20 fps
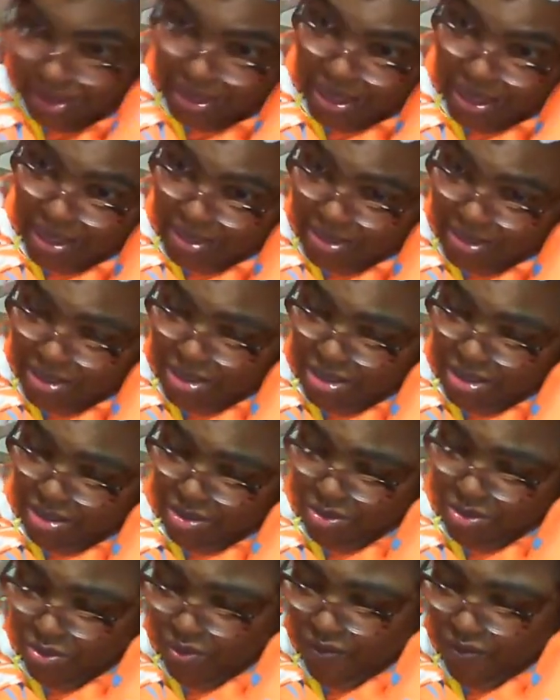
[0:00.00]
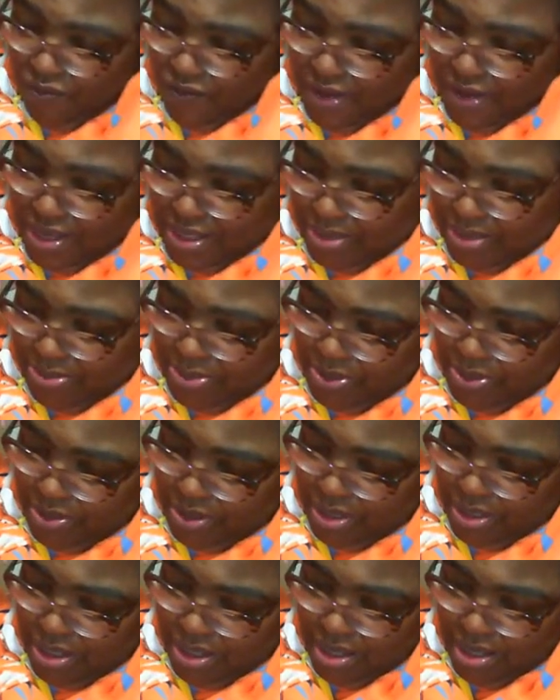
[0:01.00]
that's on Facebook
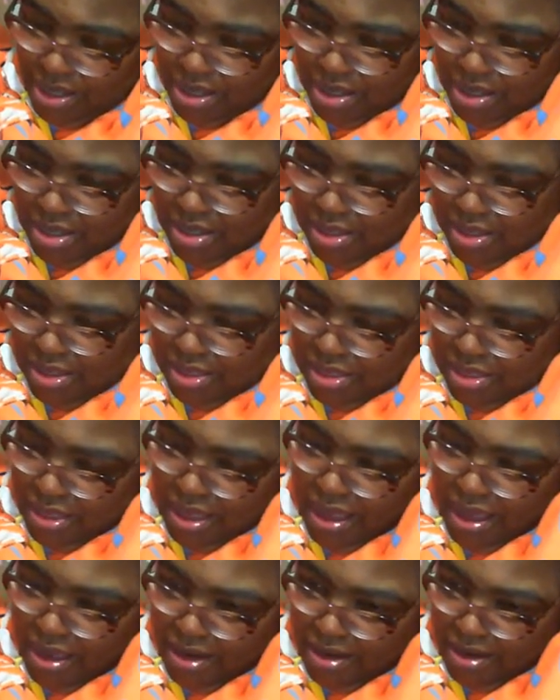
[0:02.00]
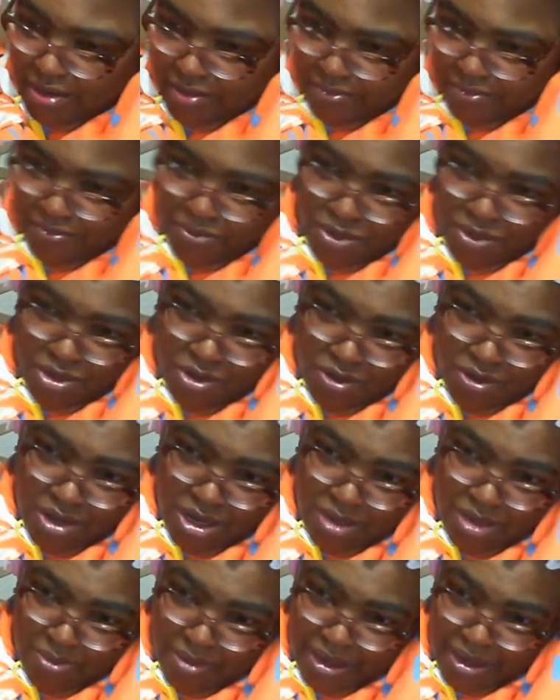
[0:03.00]
that, you know,
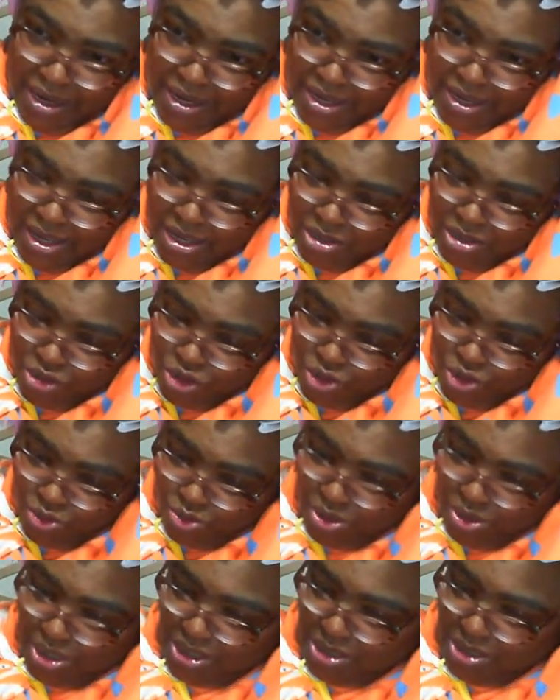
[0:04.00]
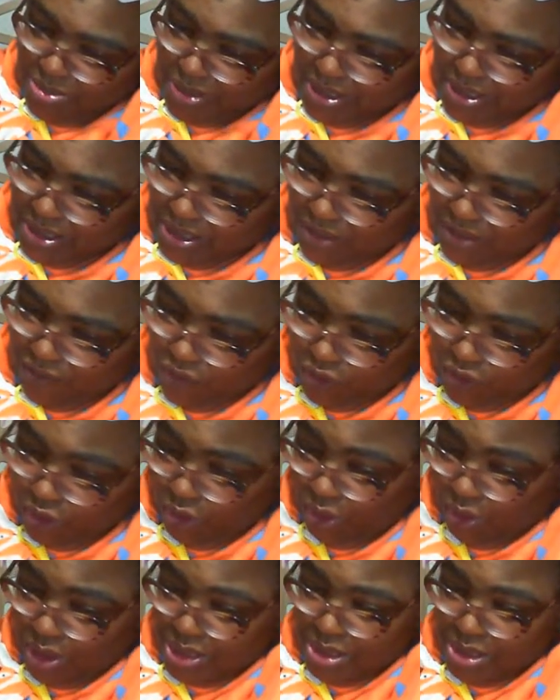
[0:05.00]
anybody can join, especially if you're
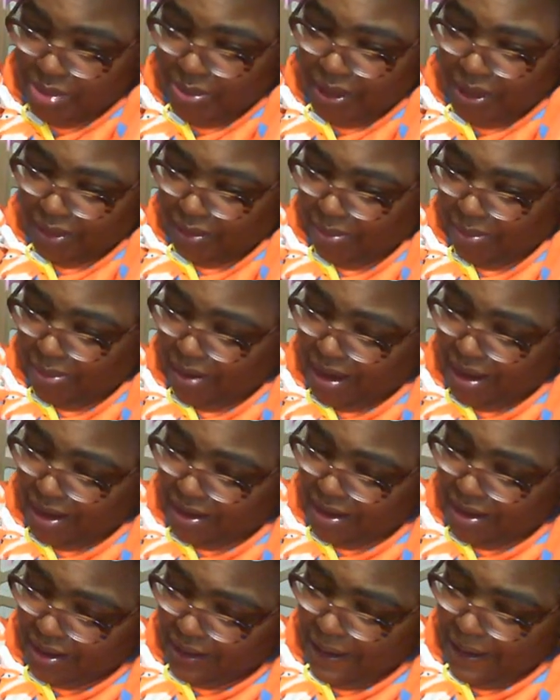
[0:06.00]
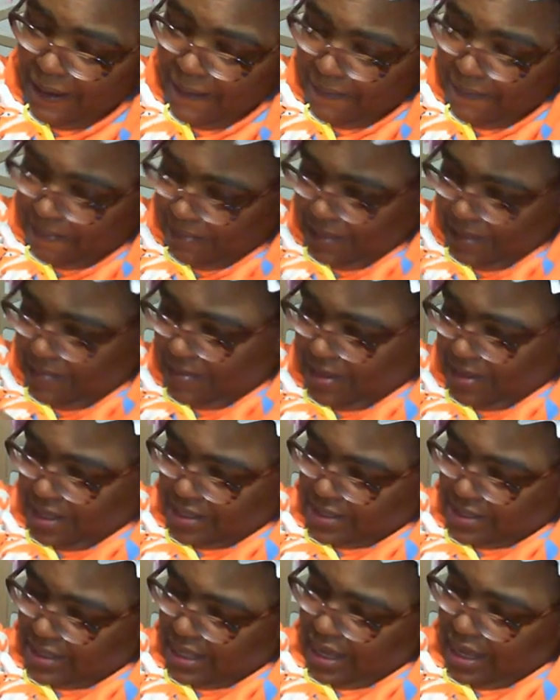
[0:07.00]
curious about the product,
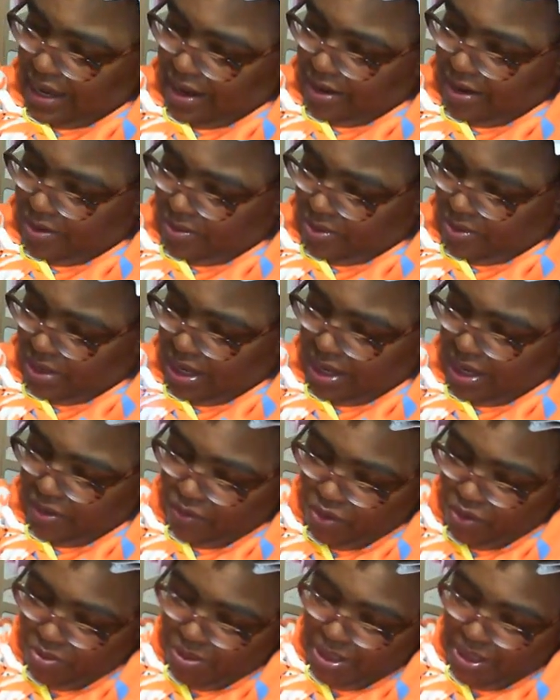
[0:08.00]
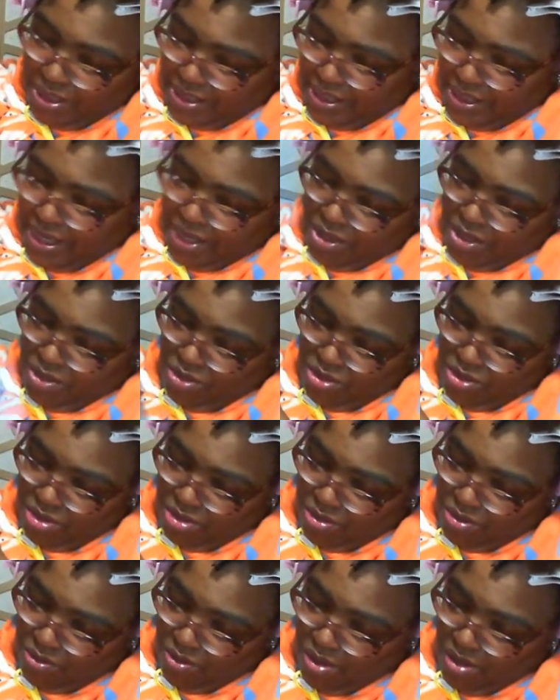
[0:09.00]
because there on that group, it can take
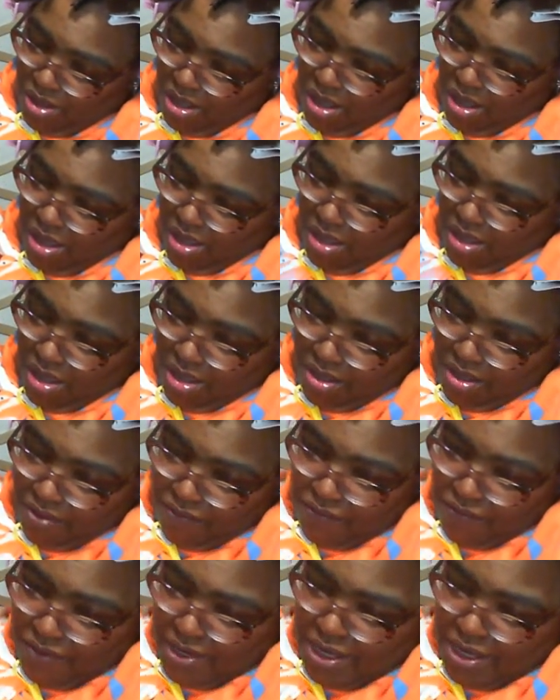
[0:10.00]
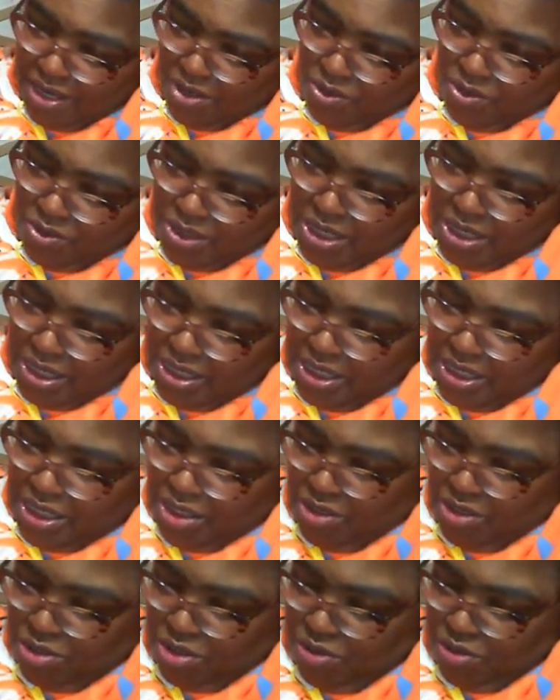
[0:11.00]
you to videos that will
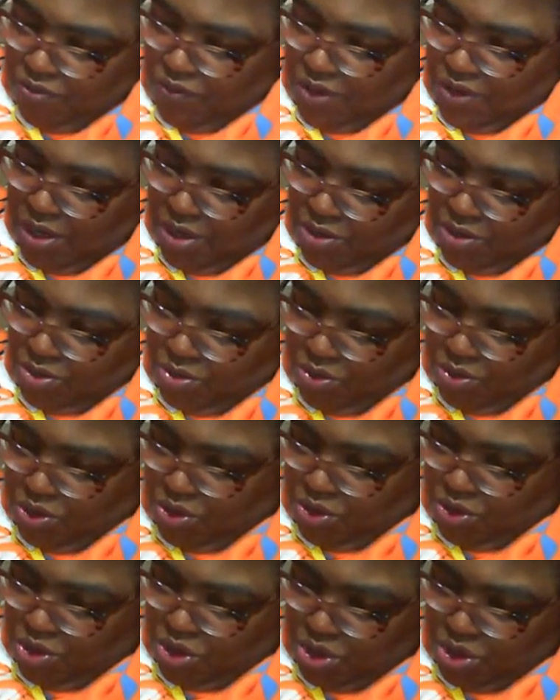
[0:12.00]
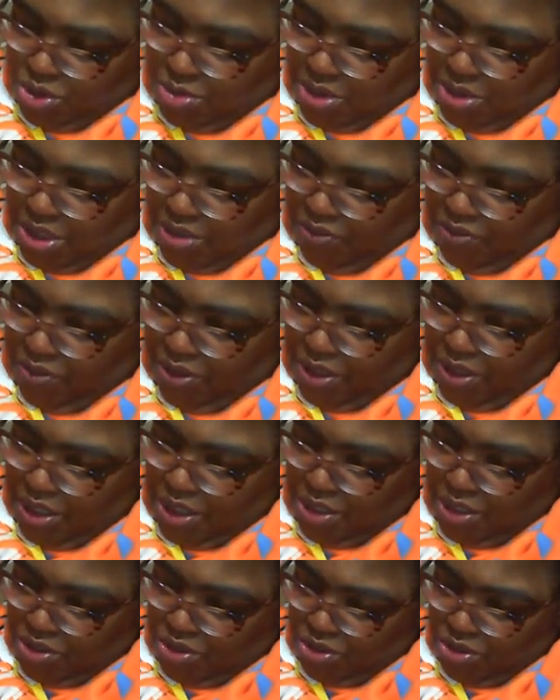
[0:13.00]
link you to videos on YouTube that'll really
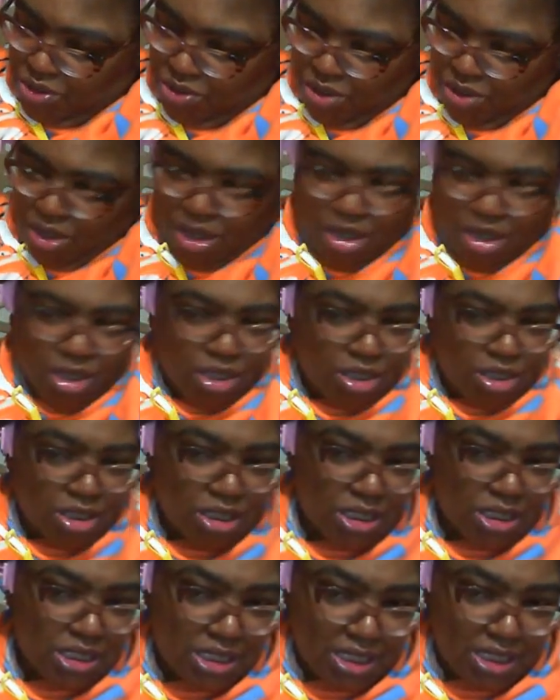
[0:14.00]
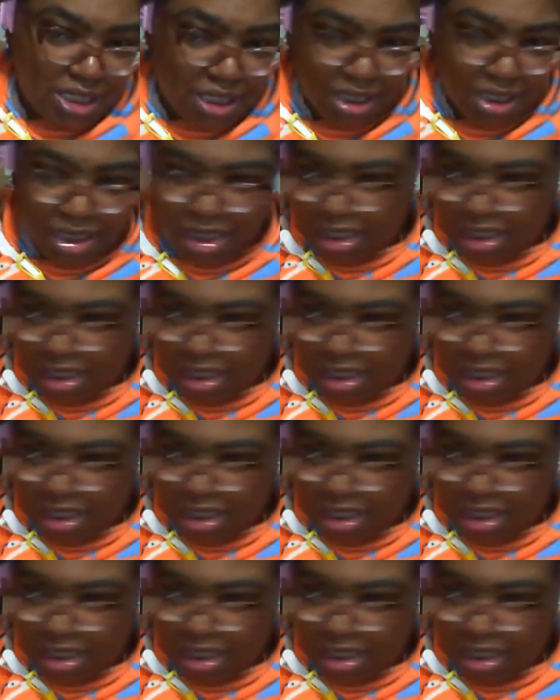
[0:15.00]
get you to see